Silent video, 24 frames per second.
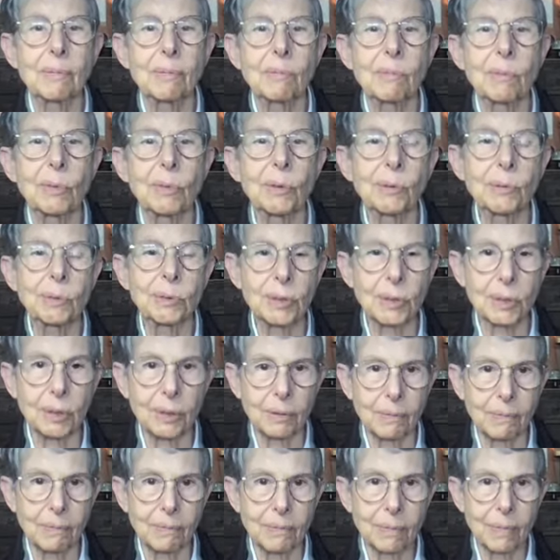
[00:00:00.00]
boulder
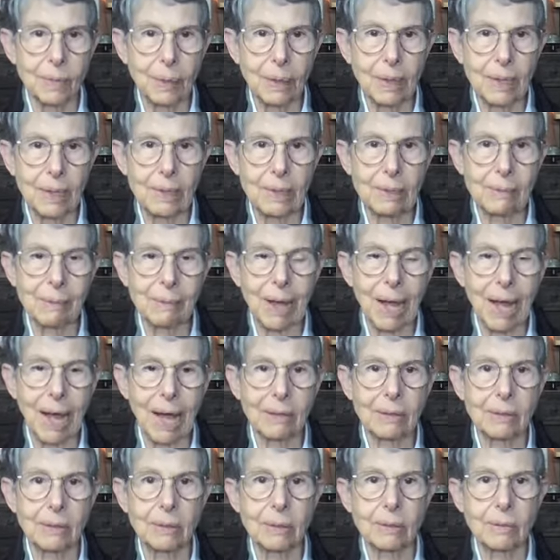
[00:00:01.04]
in the
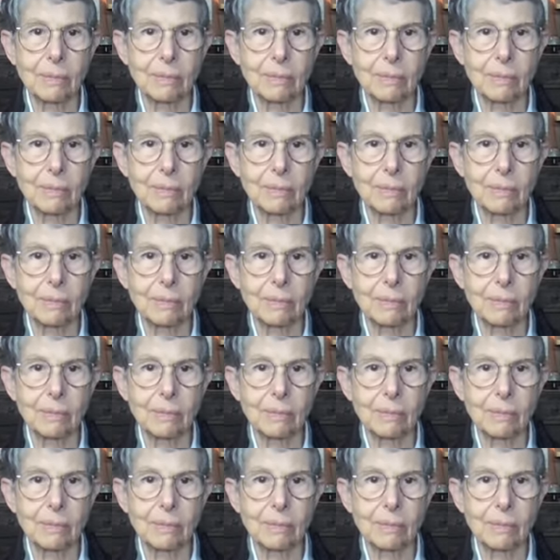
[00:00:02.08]
path.